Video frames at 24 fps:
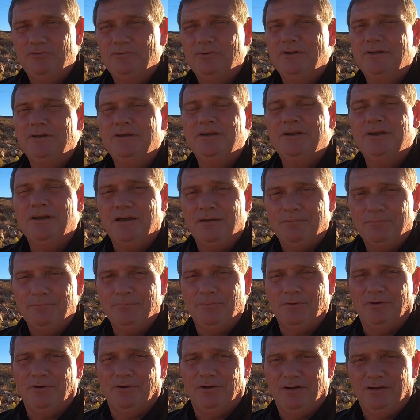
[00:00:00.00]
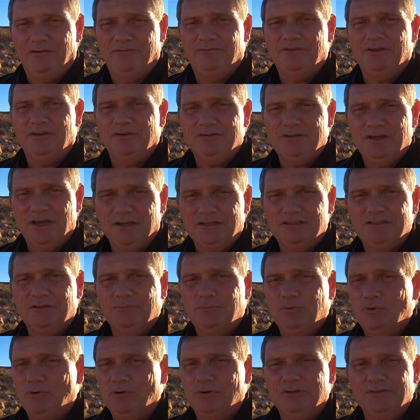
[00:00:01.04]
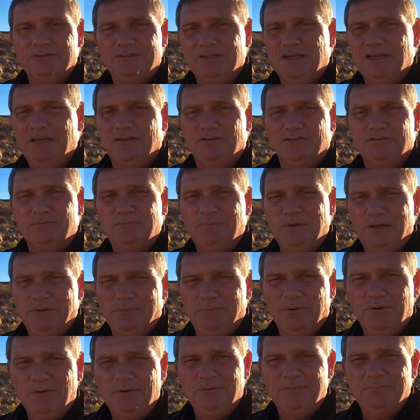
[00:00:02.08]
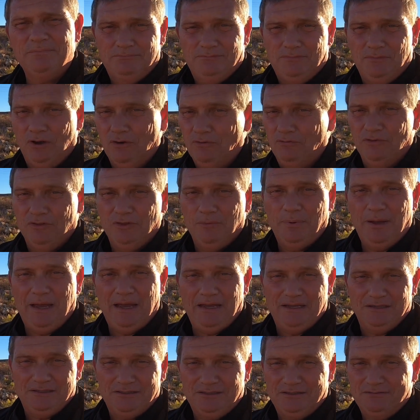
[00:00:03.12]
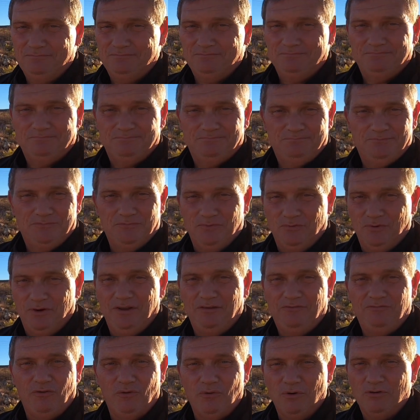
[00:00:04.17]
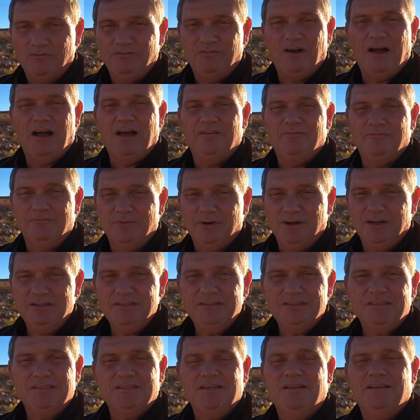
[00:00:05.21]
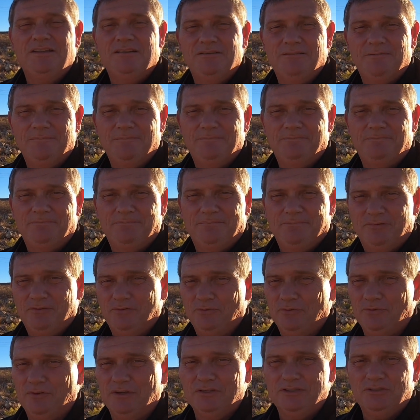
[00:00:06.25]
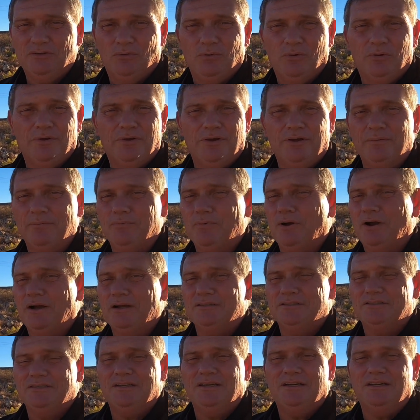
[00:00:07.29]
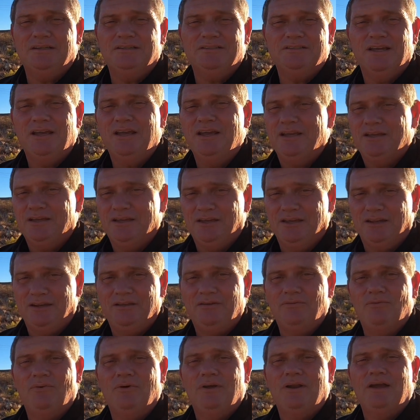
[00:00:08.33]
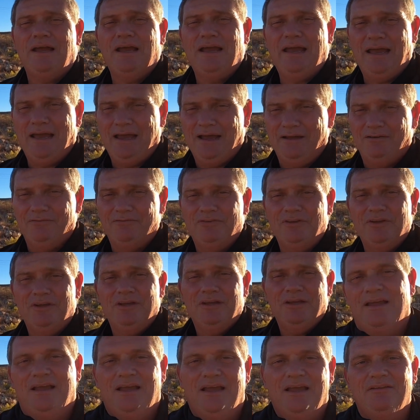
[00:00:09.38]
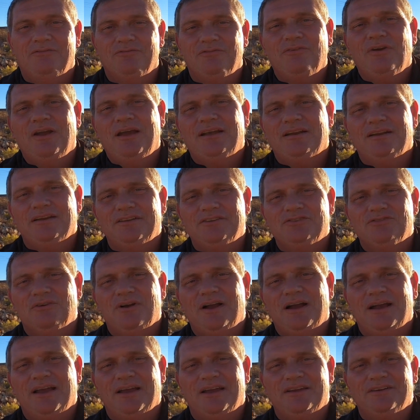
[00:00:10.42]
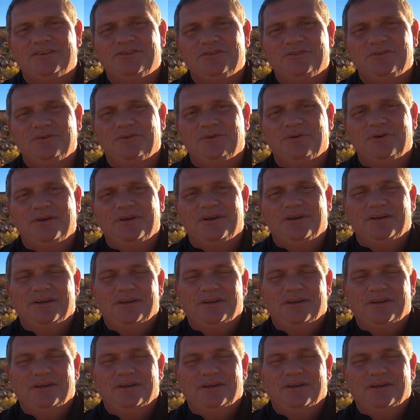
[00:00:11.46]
to a number of their tech support and sales people over the past 3, 4, 5 months through this ordering process, getting what I have, and frankly trying to